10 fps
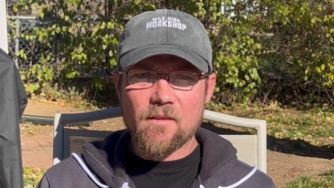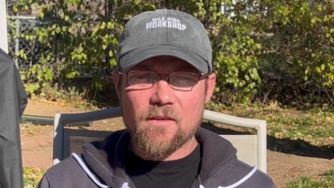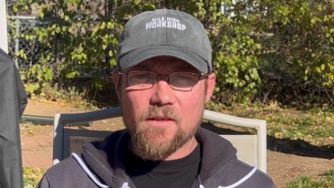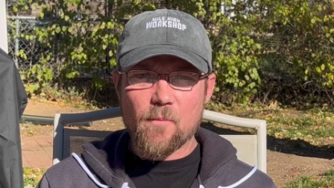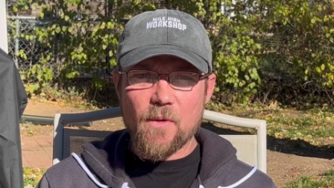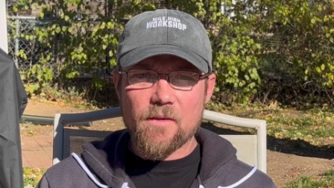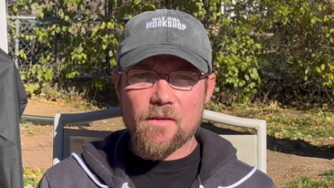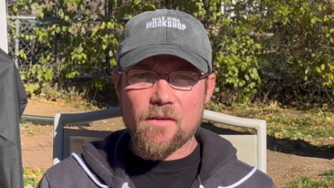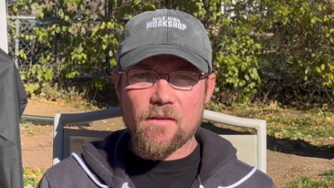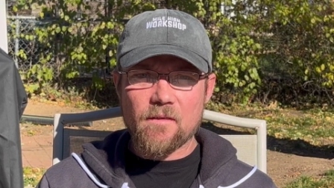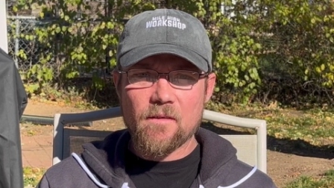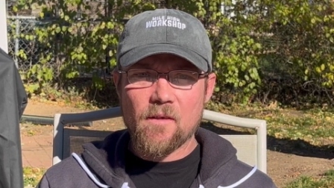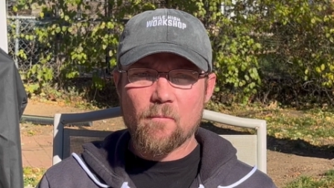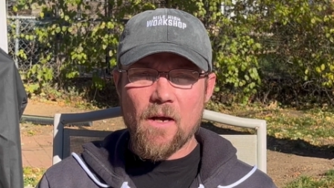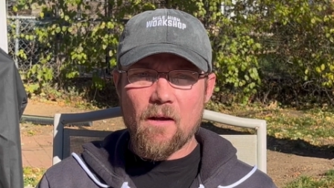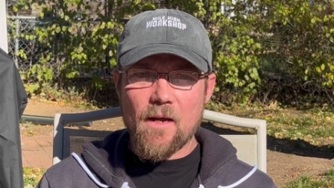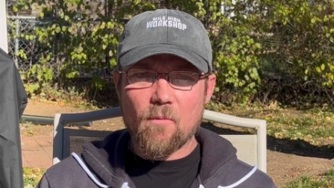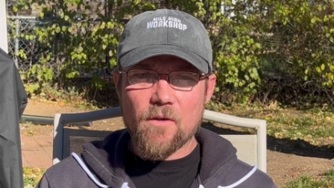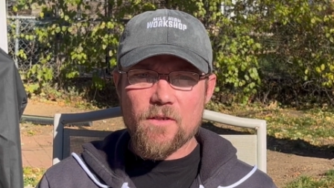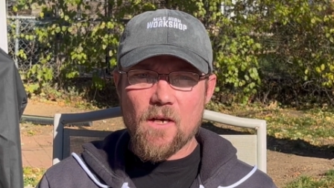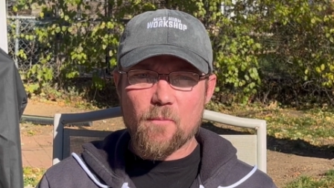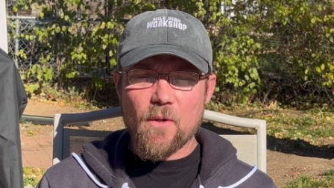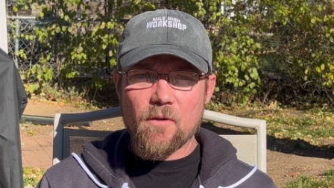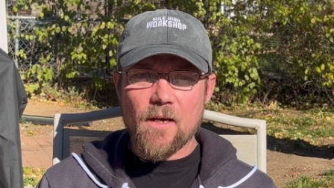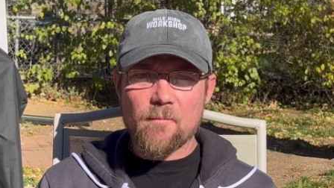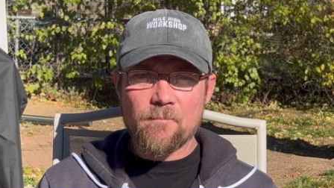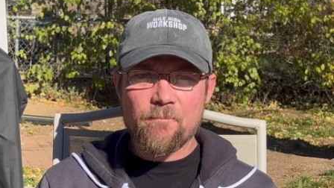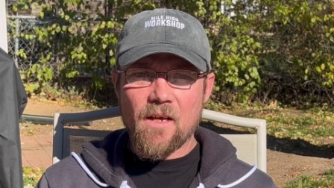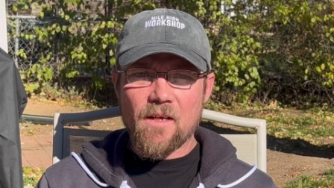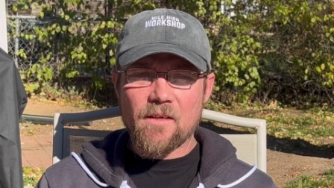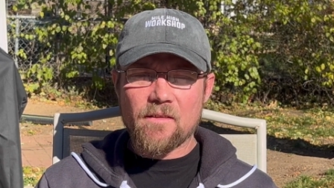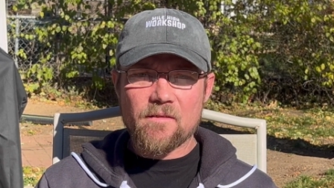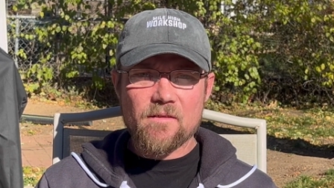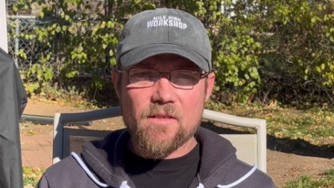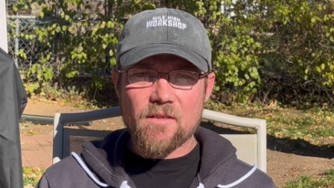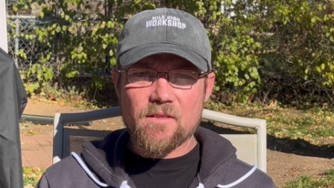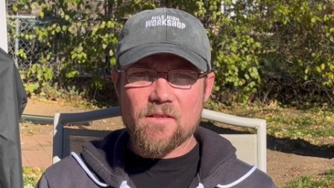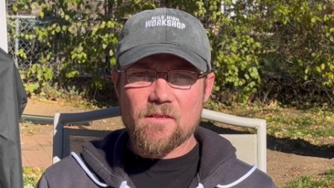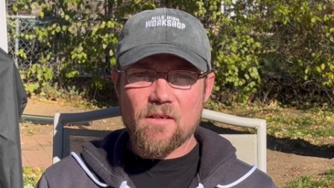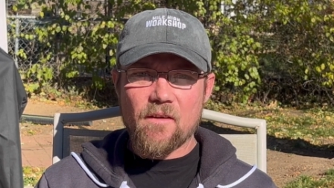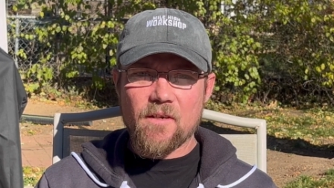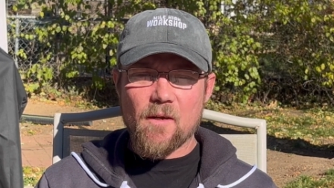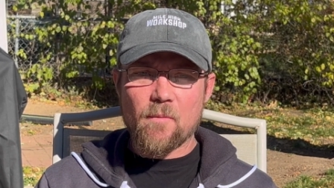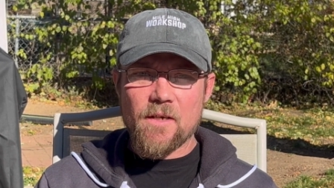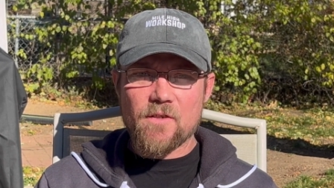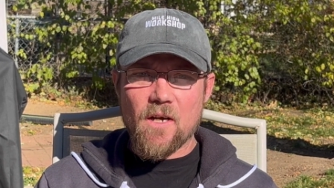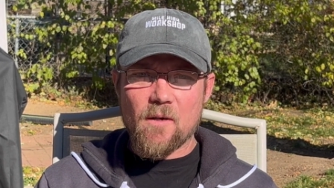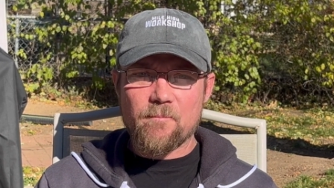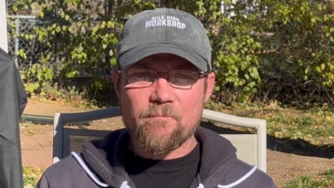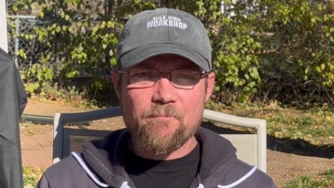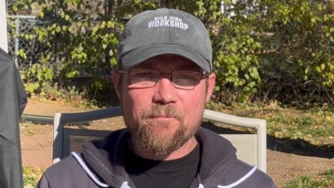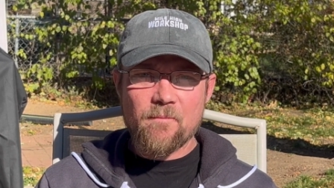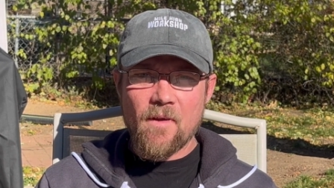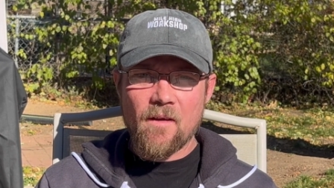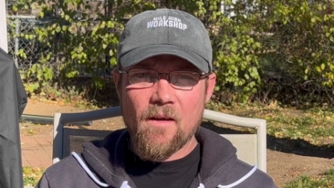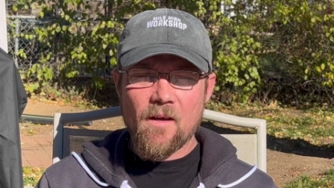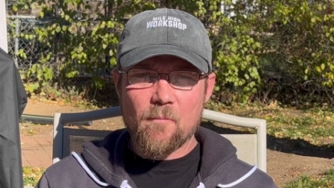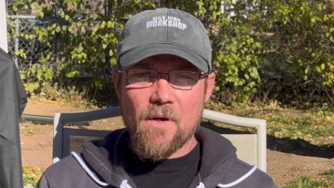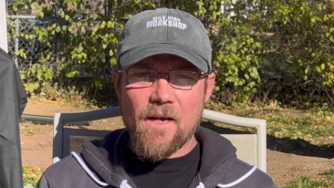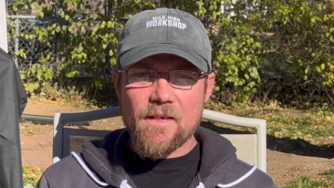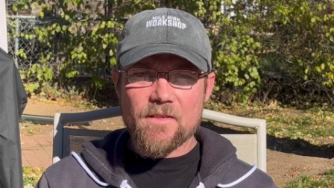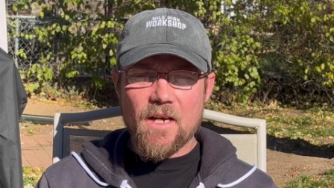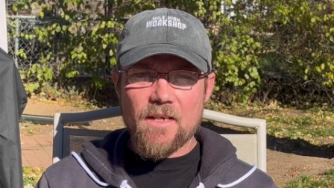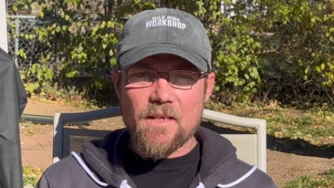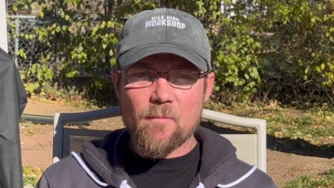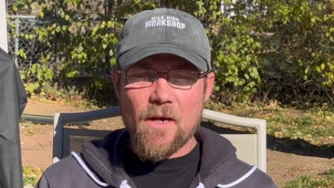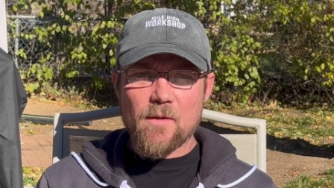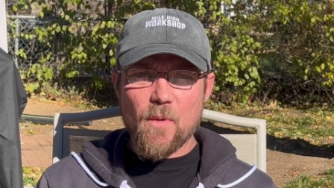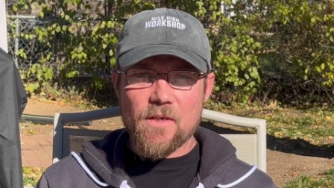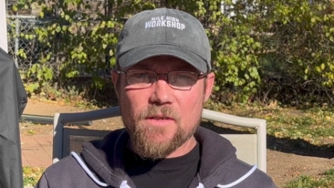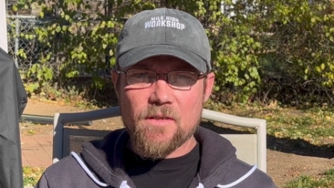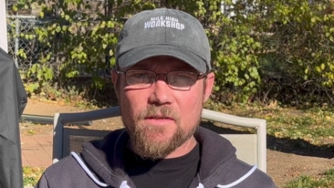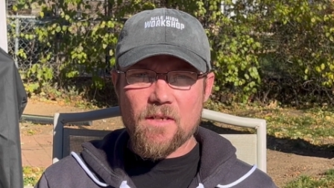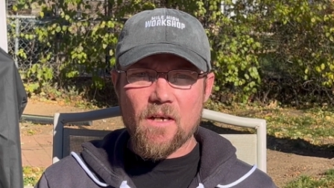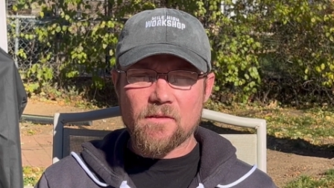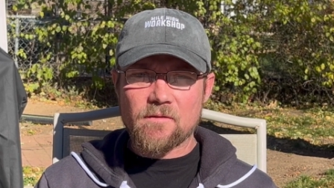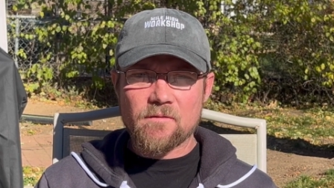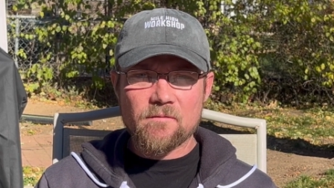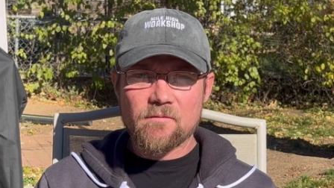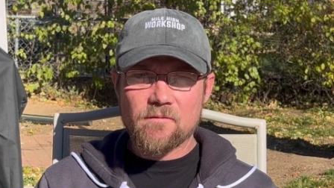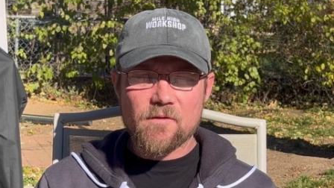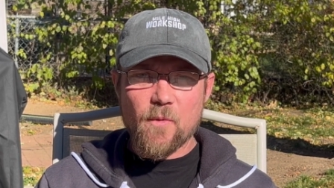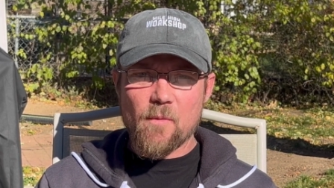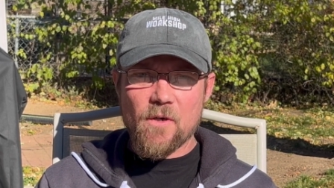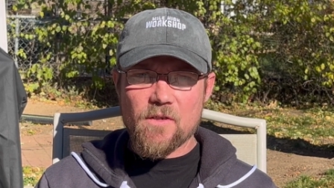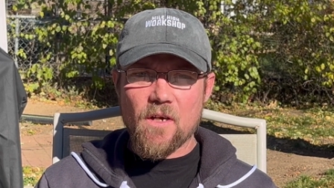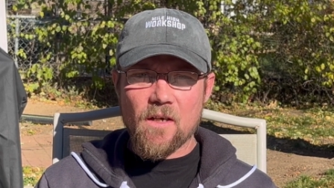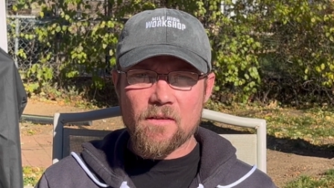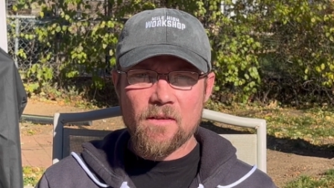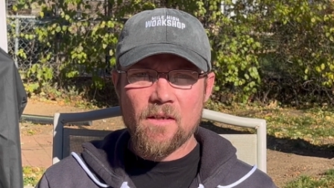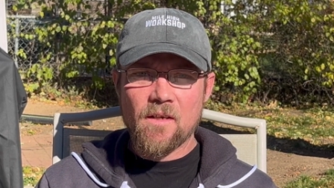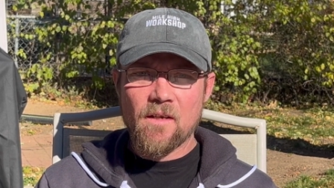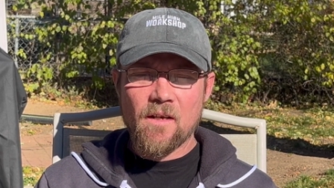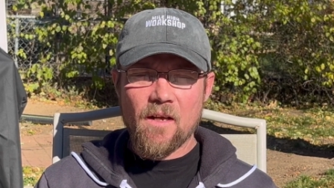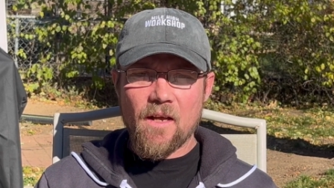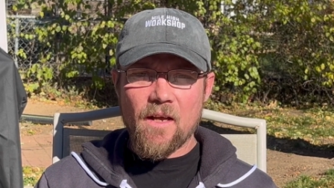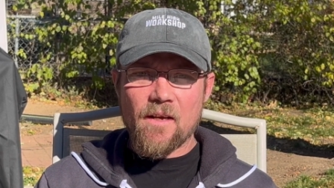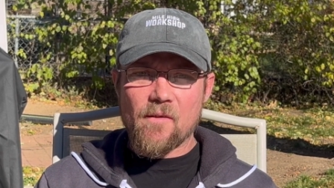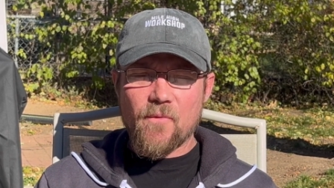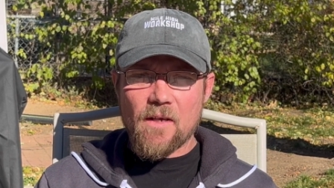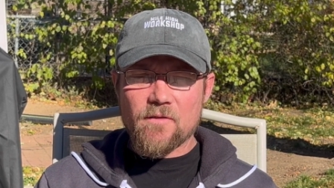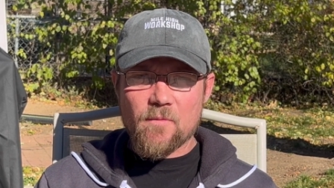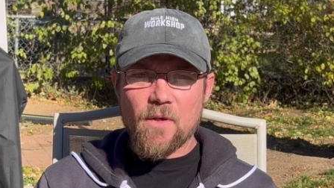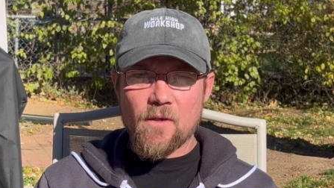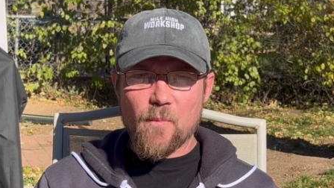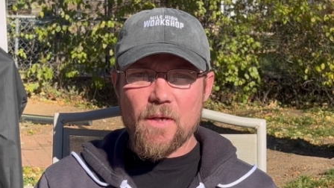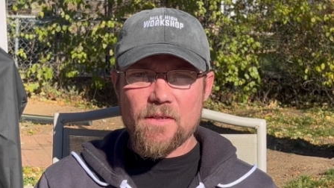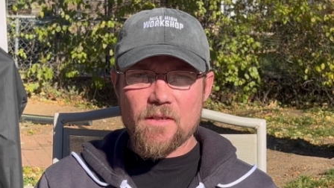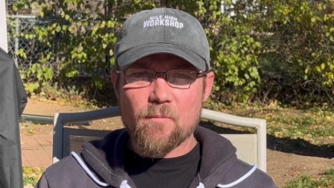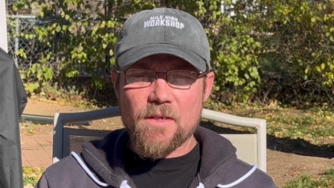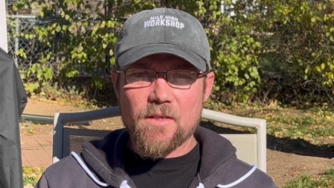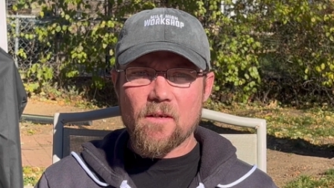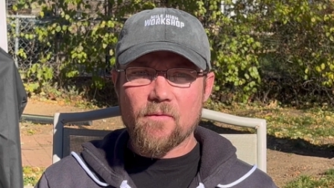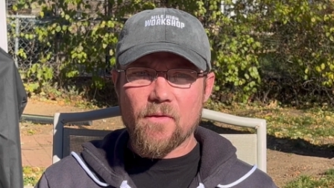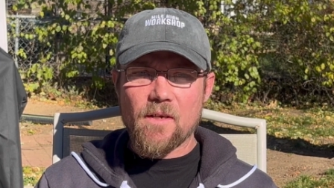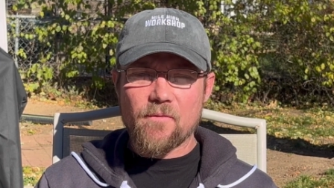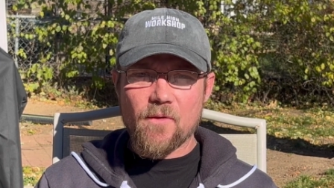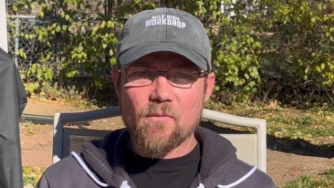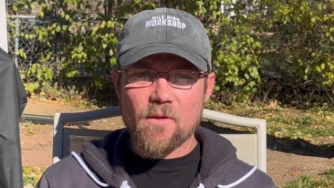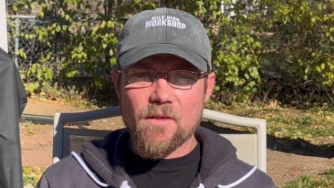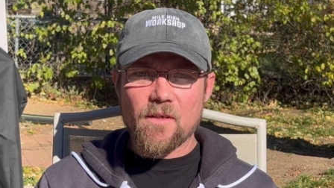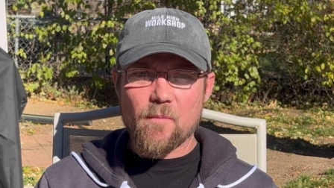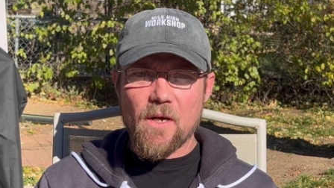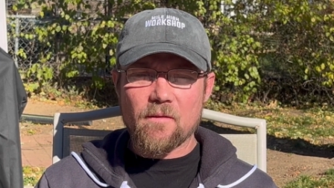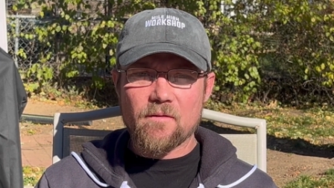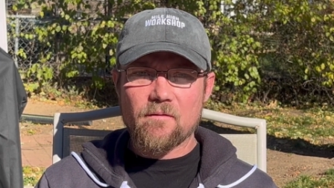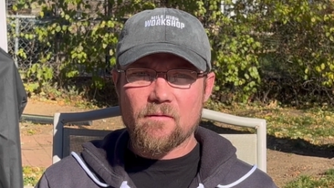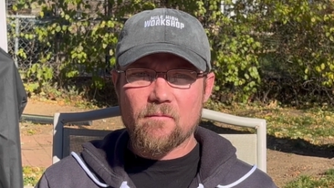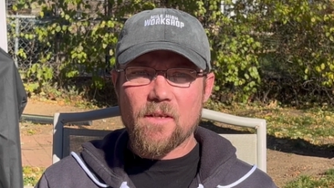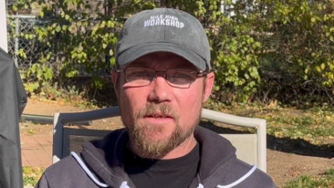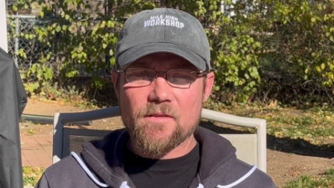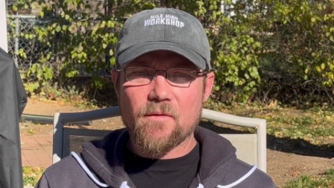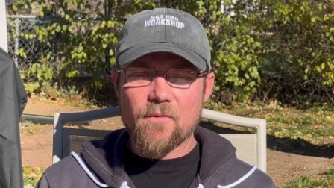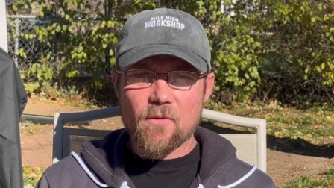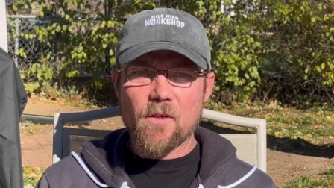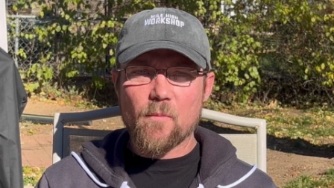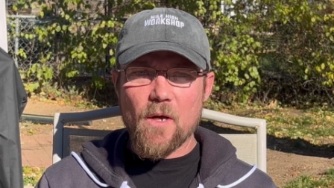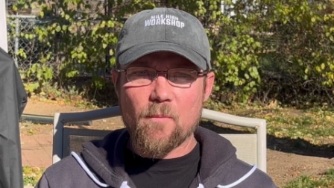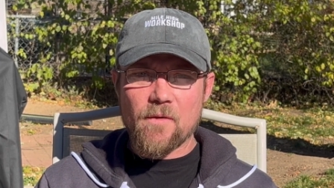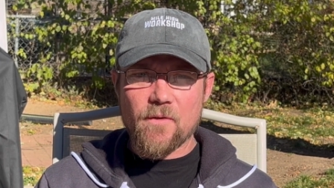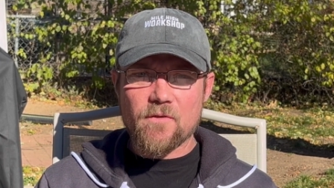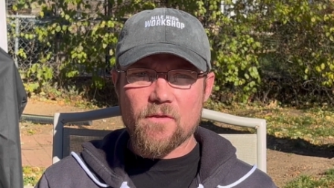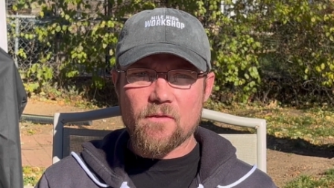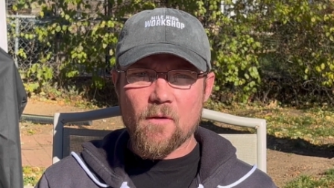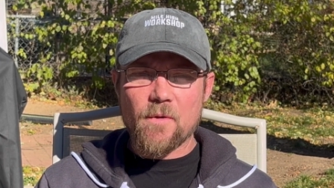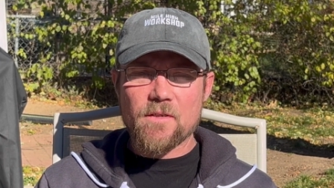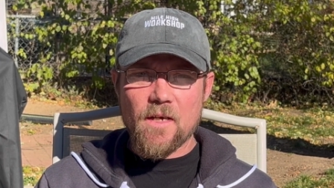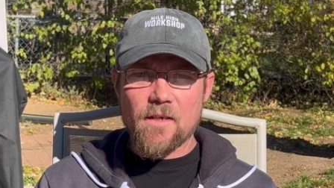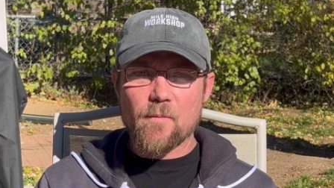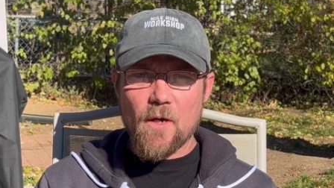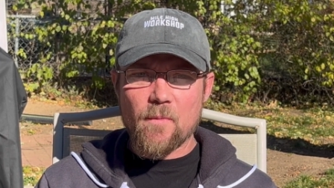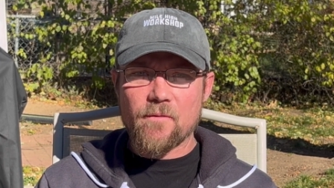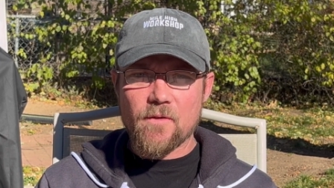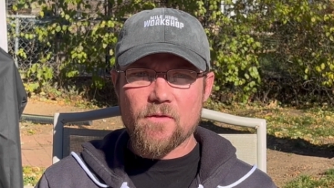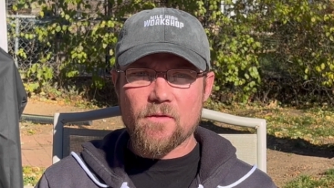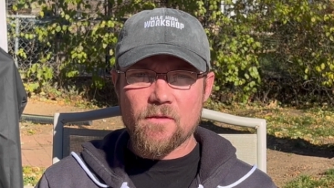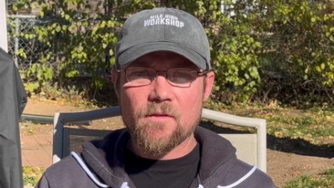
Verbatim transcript: hooked up with the Mile High Workshop program. And since I've gotten my job, my anxiety and my depression is gone, it's pretty much gone. And I found some inner peace in myself and I feel really good about things. I feel good about my future. I'm excited about my future.